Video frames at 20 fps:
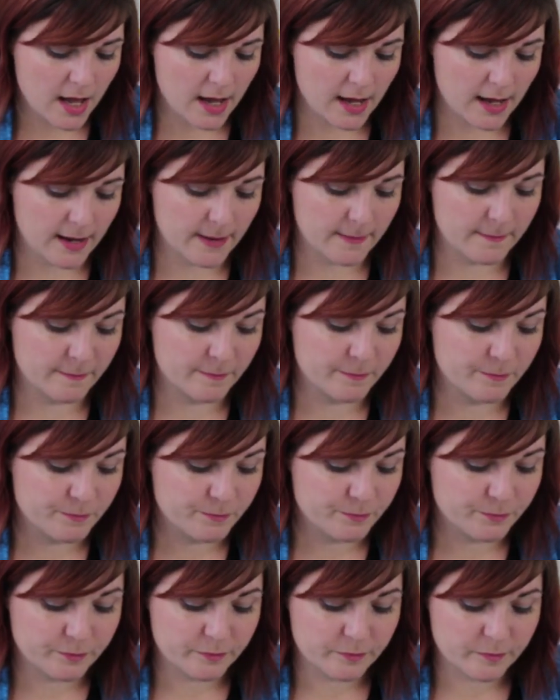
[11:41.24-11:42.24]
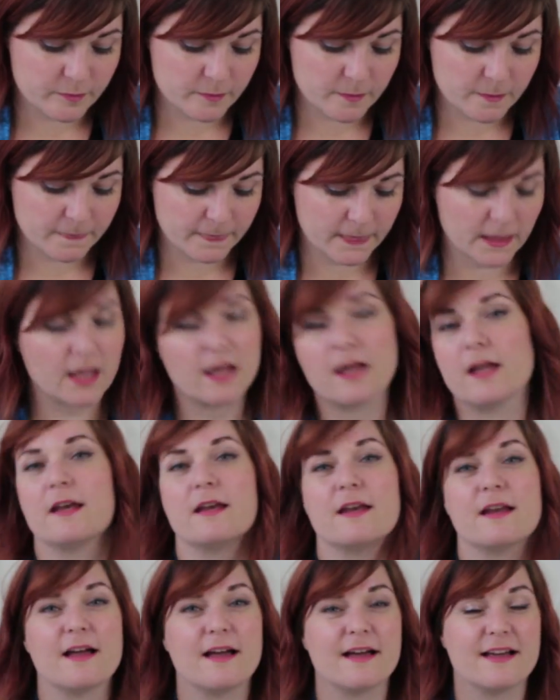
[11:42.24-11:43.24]
And
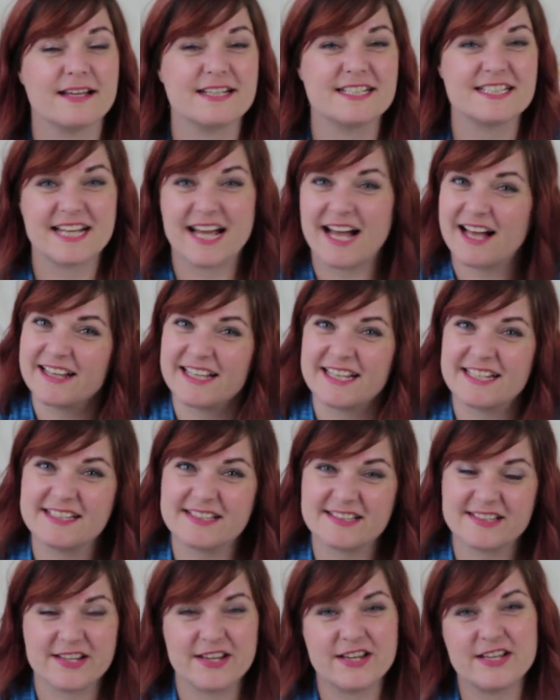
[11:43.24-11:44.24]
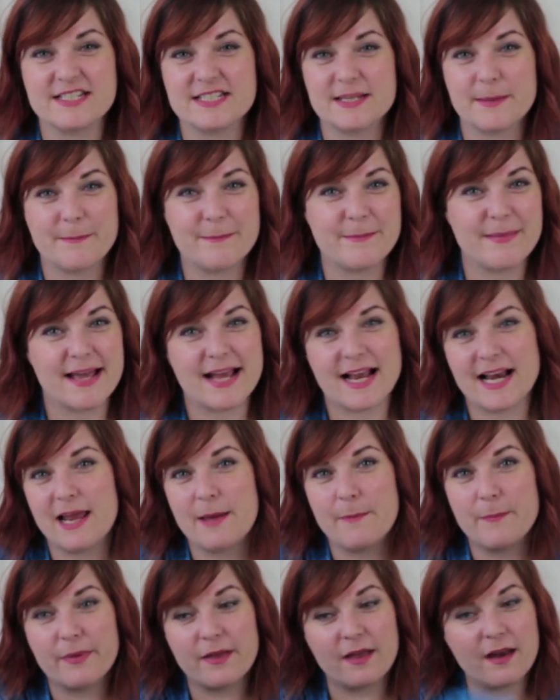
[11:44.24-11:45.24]
I shall insert my
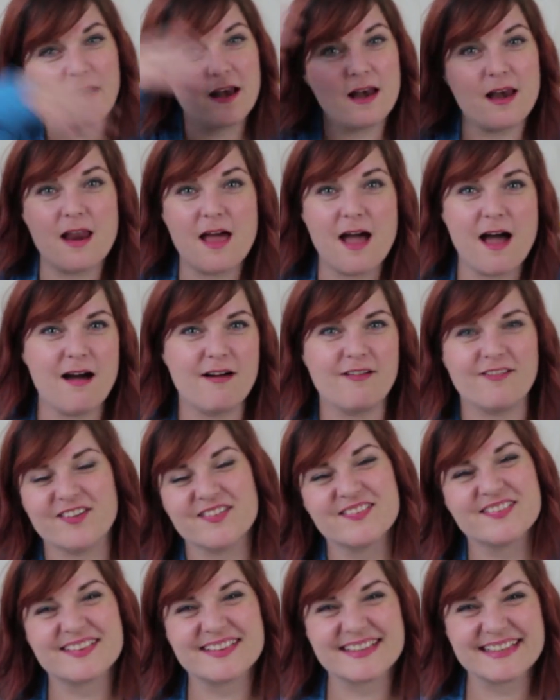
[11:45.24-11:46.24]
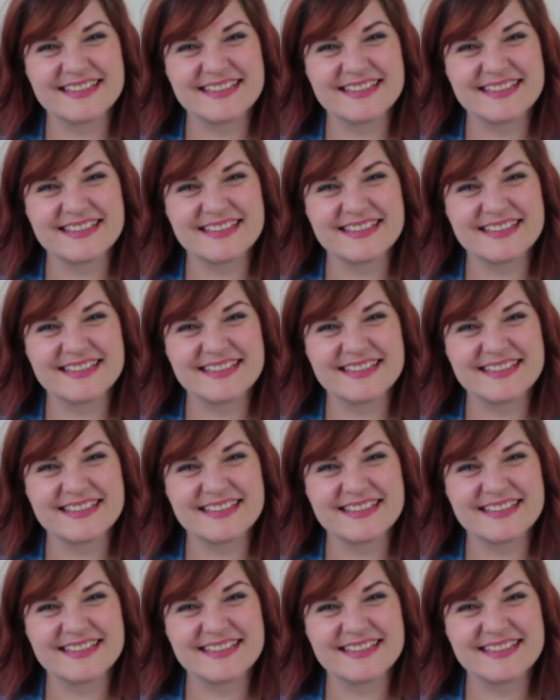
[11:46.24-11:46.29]
clip now.